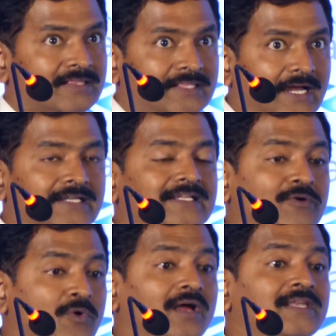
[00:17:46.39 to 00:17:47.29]
that
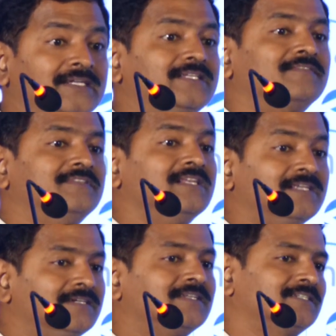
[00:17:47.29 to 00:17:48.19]
quality of the
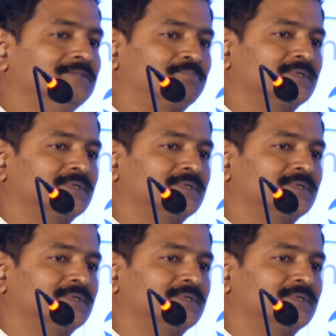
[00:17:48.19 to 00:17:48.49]
leadership